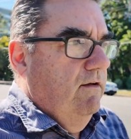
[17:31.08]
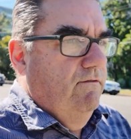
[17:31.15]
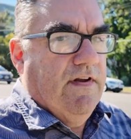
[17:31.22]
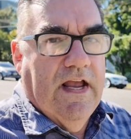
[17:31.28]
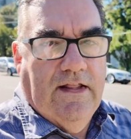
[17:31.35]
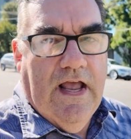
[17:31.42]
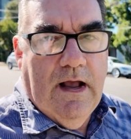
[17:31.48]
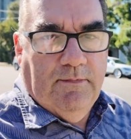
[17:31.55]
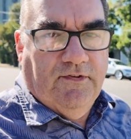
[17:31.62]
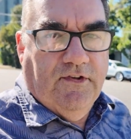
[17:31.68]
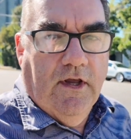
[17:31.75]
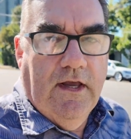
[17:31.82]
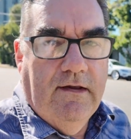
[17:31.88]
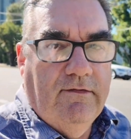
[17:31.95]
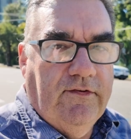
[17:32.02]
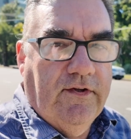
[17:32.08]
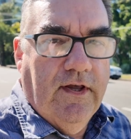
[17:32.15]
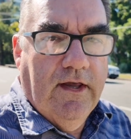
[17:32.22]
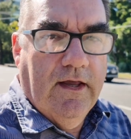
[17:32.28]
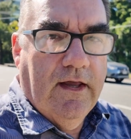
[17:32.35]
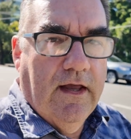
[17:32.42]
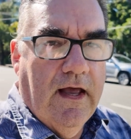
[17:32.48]
VietnamSteve's
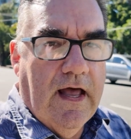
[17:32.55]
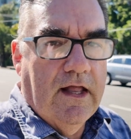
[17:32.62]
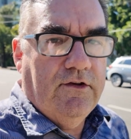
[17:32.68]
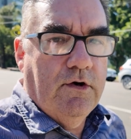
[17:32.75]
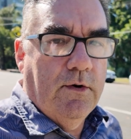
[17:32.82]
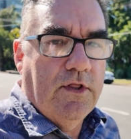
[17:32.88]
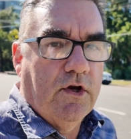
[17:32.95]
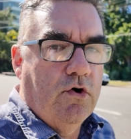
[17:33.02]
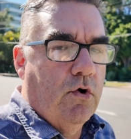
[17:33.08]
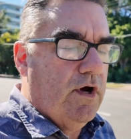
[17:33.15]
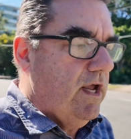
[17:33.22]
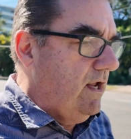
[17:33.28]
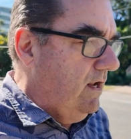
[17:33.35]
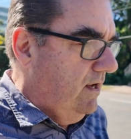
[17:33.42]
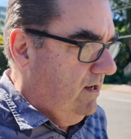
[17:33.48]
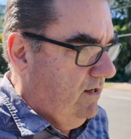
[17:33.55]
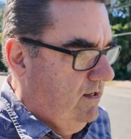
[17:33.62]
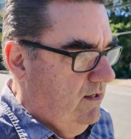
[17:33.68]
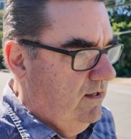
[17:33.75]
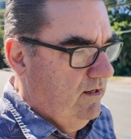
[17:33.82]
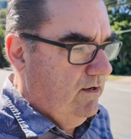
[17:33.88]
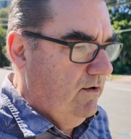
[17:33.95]
doing the cooking
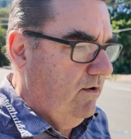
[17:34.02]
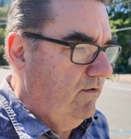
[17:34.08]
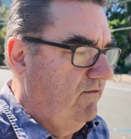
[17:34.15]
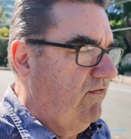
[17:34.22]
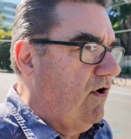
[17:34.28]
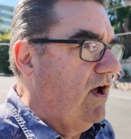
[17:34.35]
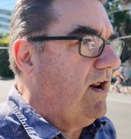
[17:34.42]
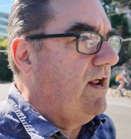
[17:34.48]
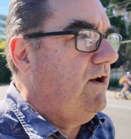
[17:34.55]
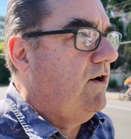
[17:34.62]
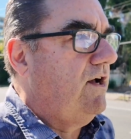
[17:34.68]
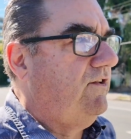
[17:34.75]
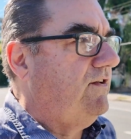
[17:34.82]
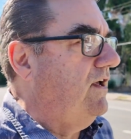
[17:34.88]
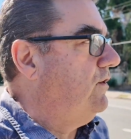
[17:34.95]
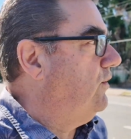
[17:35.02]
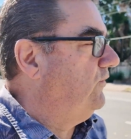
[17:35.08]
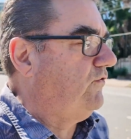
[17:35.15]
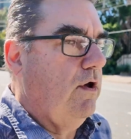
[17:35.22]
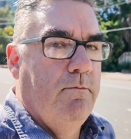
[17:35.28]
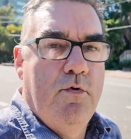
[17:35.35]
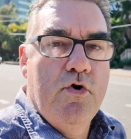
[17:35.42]
on Friday nights. Had
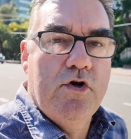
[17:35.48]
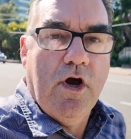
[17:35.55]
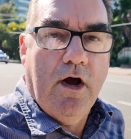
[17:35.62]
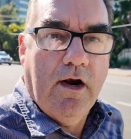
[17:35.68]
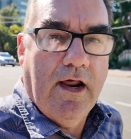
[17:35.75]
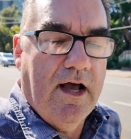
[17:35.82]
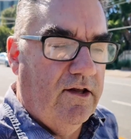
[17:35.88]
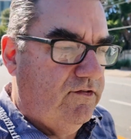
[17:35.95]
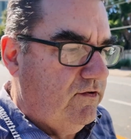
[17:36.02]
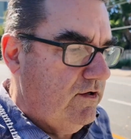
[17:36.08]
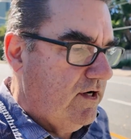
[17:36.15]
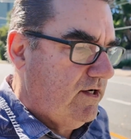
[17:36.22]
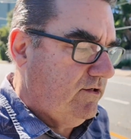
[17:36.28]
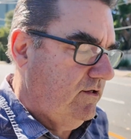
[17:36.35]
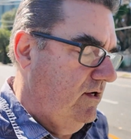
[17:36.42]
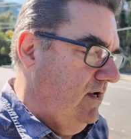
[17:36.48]
osso buco last night.